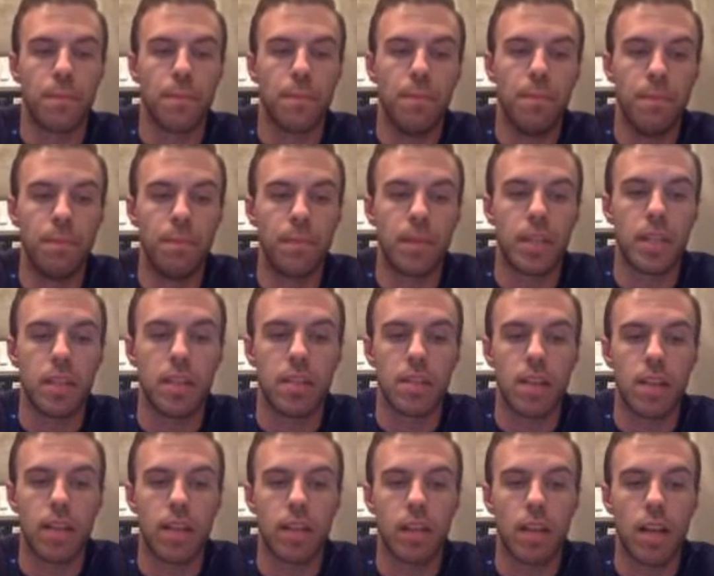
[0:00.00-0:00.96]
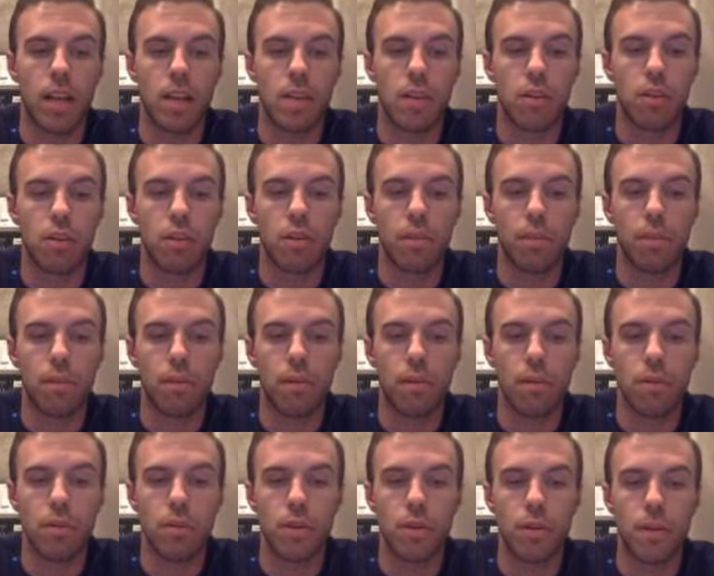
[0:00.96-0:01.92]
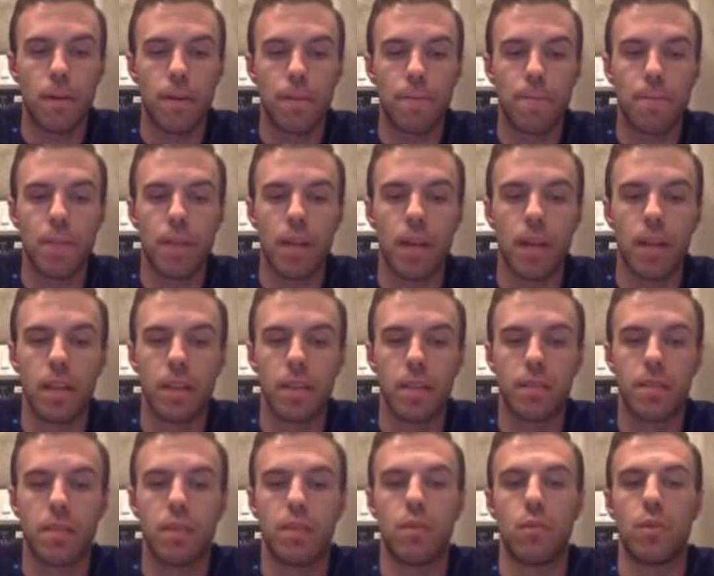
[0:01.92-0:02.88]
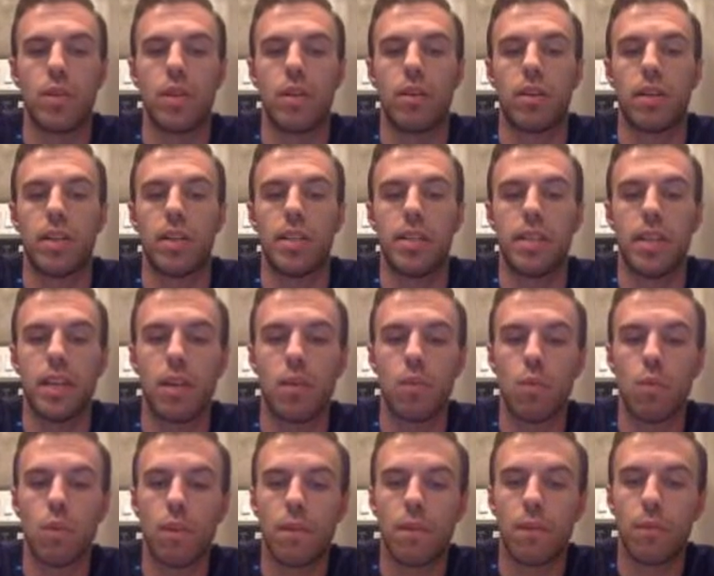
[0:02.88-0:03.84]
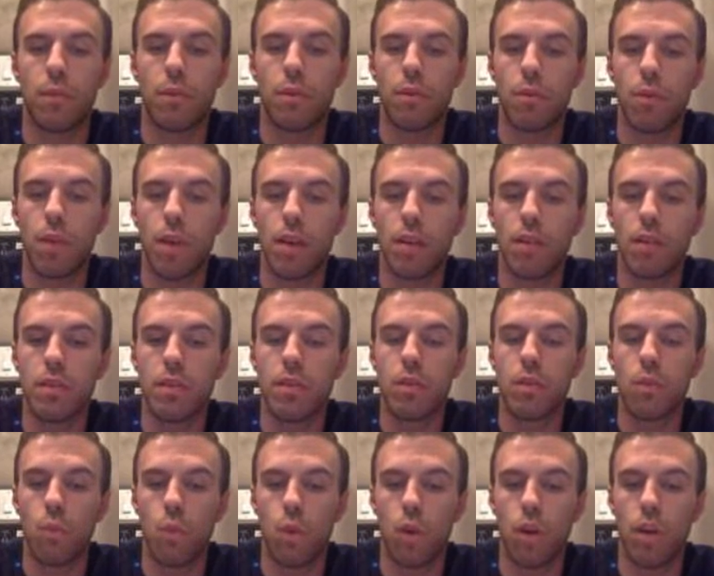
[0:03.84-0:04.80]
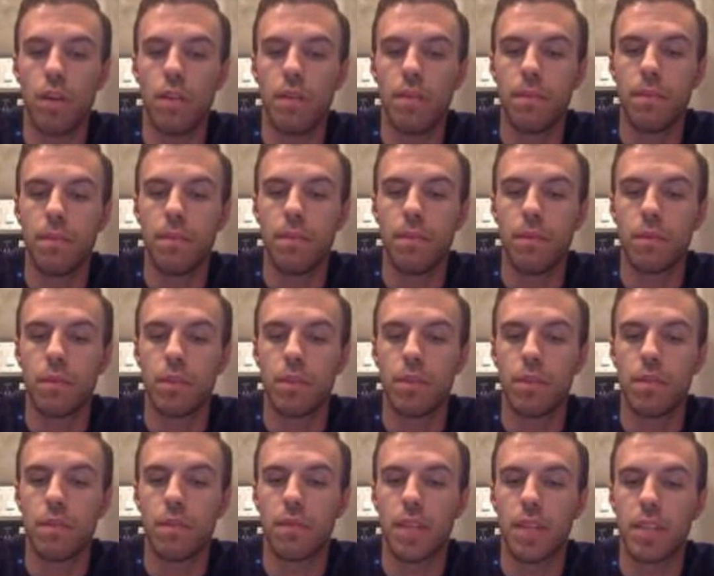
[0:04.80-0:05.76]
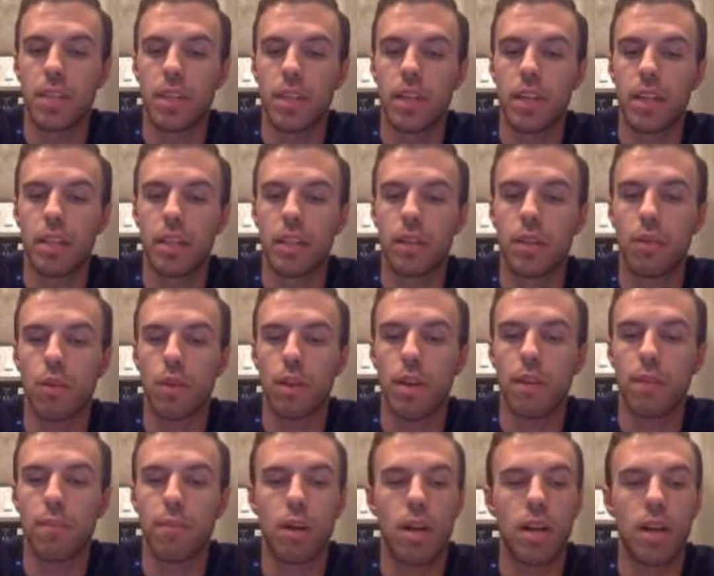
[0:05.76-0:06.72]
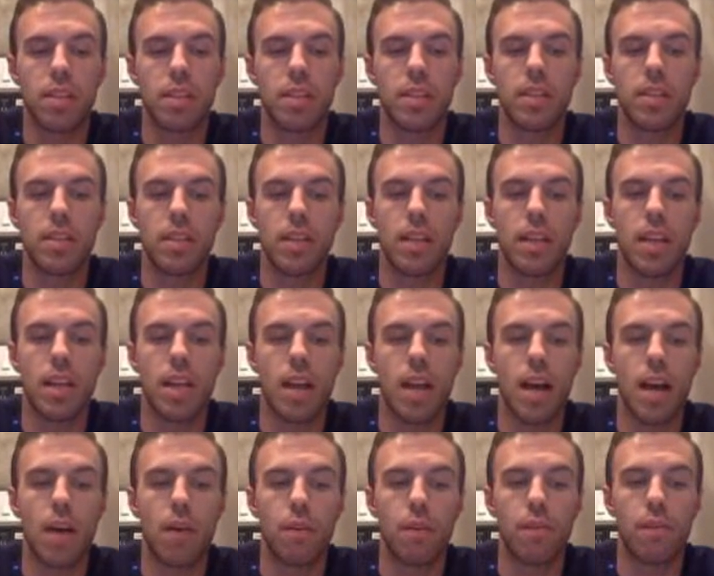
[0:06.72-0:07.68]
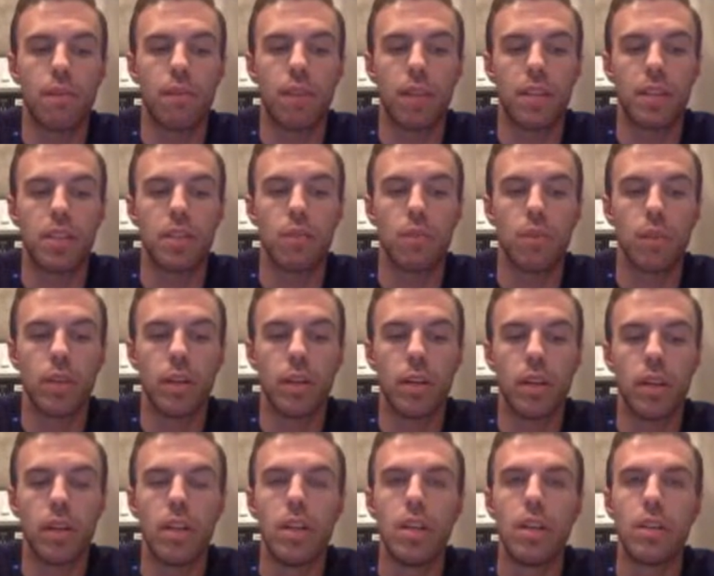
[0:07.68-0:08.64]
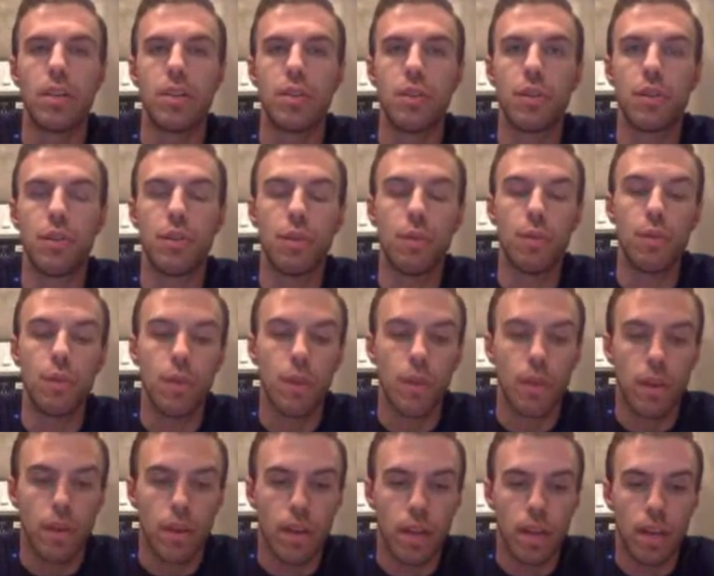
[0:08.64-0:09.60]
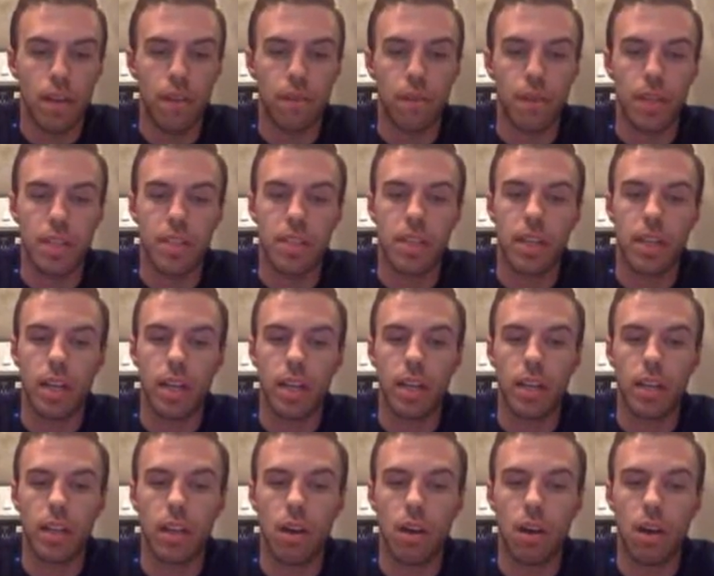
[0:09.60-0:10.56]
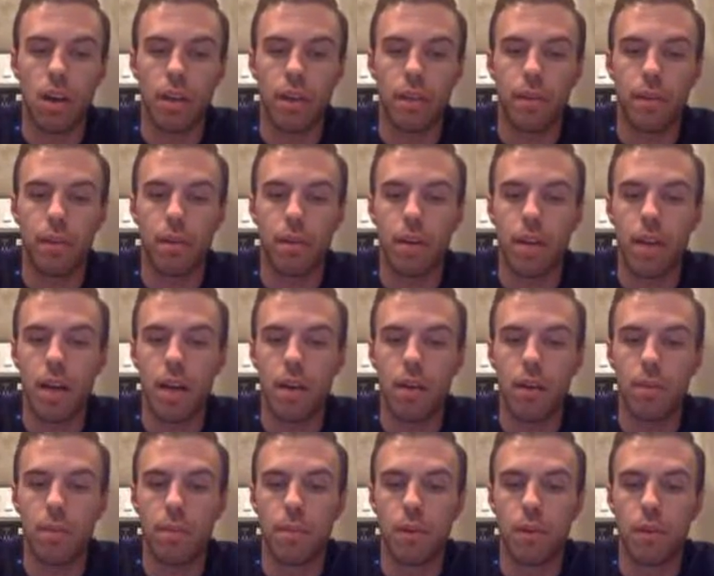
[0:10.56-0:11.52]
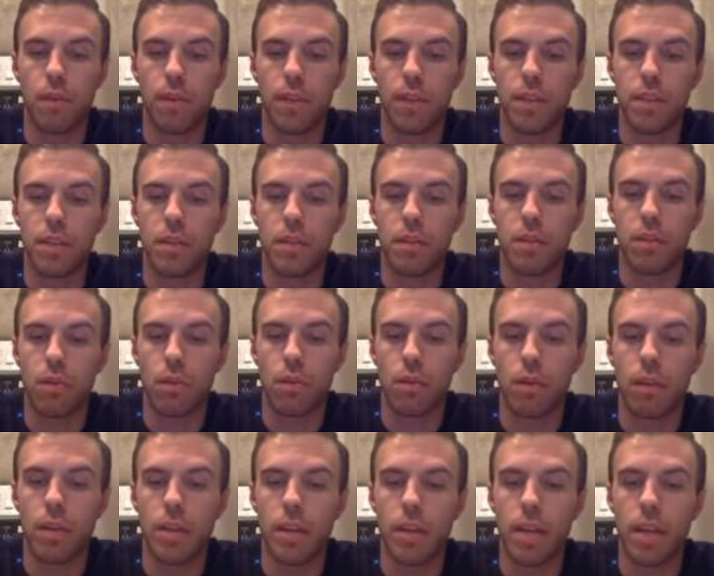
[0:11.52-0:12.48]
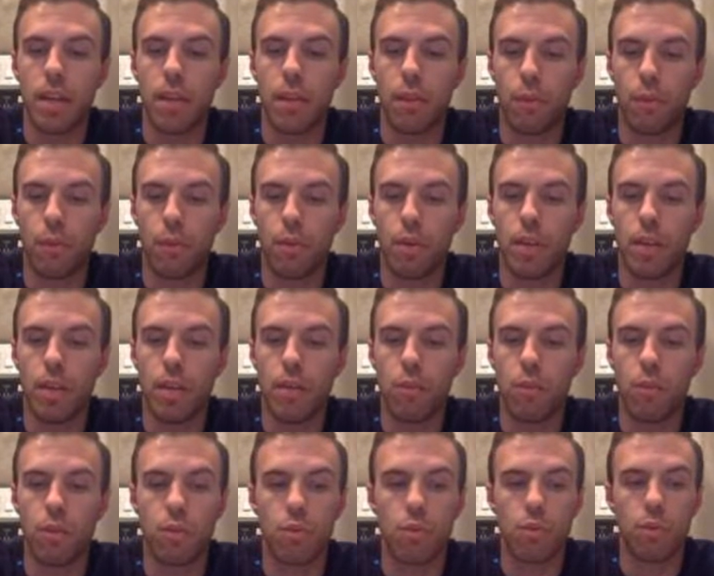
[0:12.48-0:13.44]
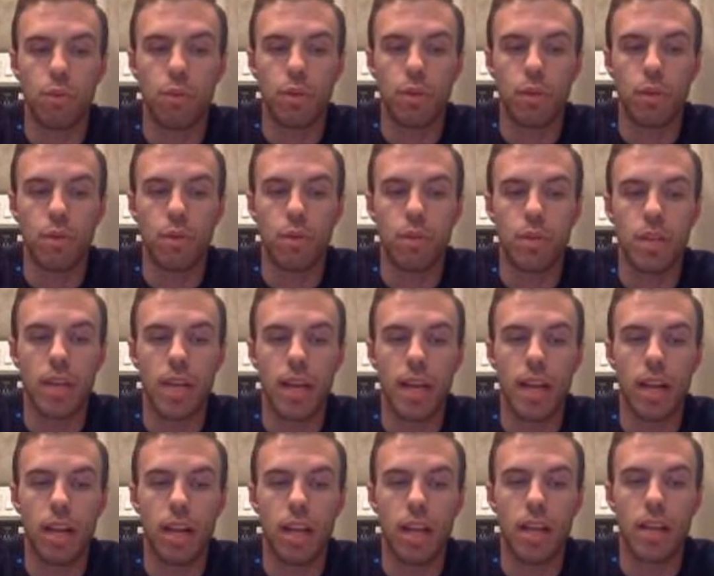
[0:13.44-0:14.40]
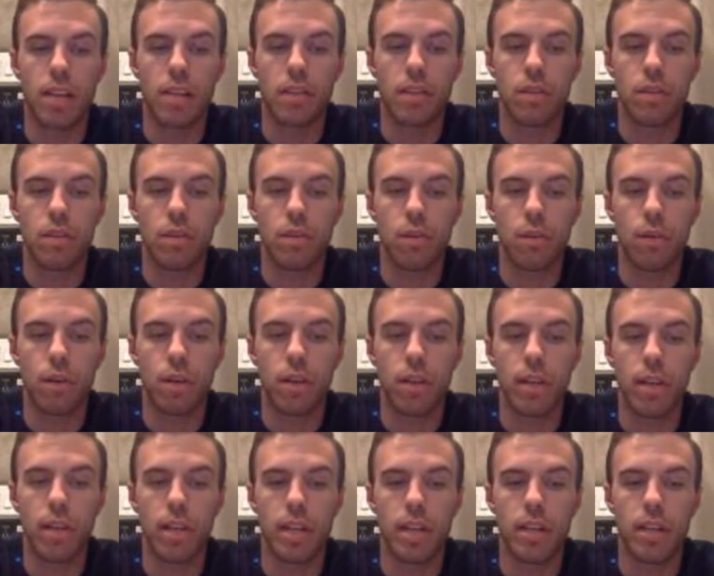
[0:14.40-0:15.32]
In the psychological approach, the reader can take one of three routes. One, which is investigating the creative process and how it affects the reader. Two, investigating the author and how it motivates the story. And three, which we will use to analyze the story,